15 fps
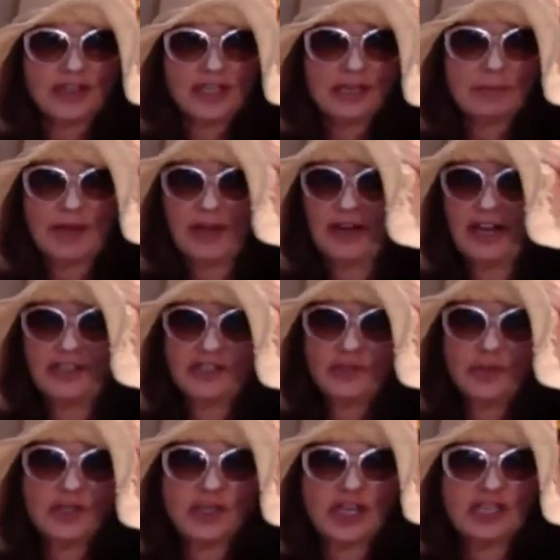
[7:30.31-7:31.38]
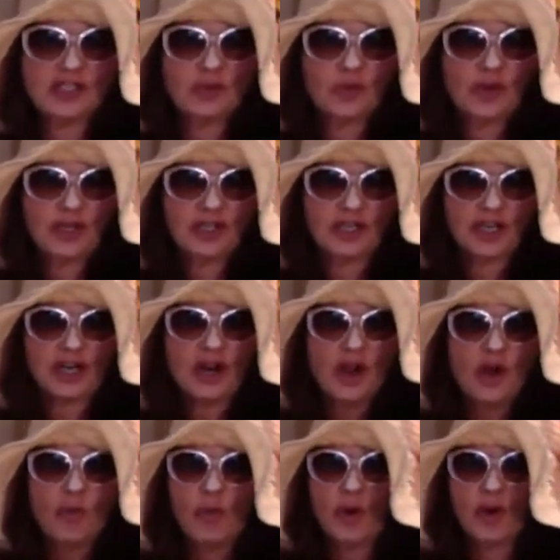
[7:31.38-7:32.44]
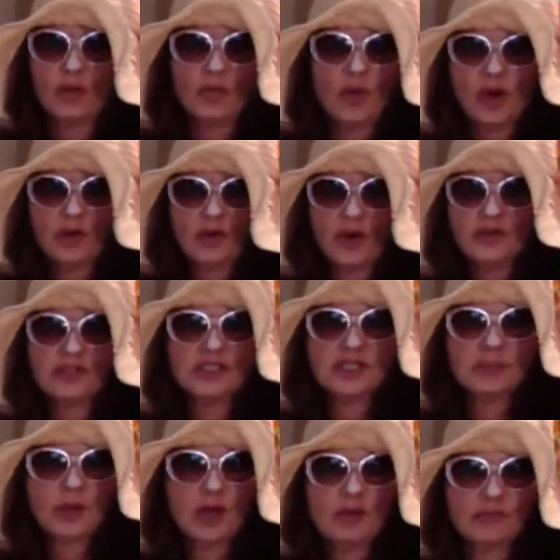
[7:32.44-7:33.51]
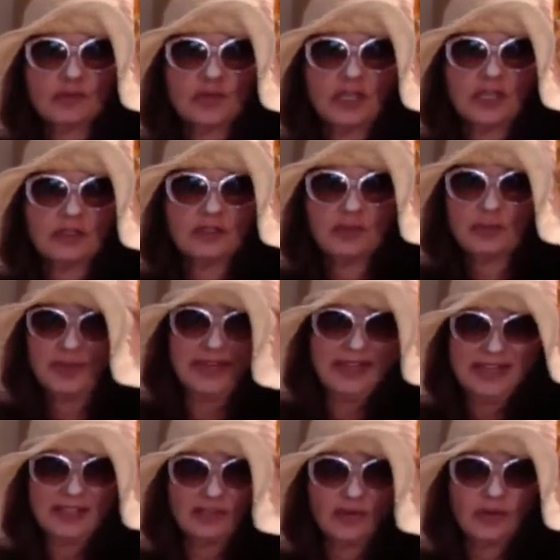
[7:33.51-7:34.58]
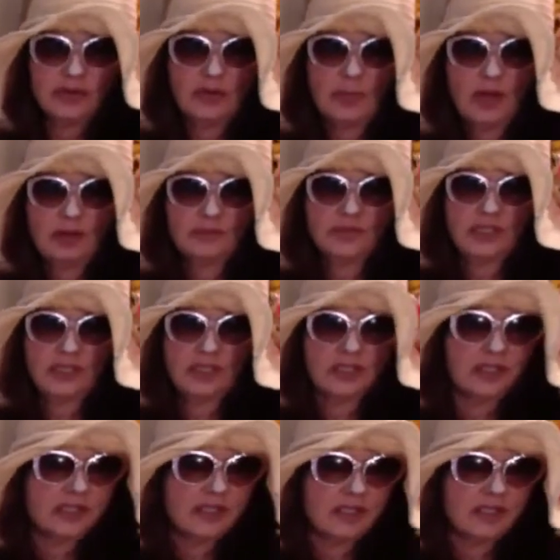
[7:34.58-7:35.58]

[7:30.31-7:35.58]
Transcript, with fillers: Think about it. I just want you guys to wonder what what grows in a palm tree. Do bananas grow in a palm tree?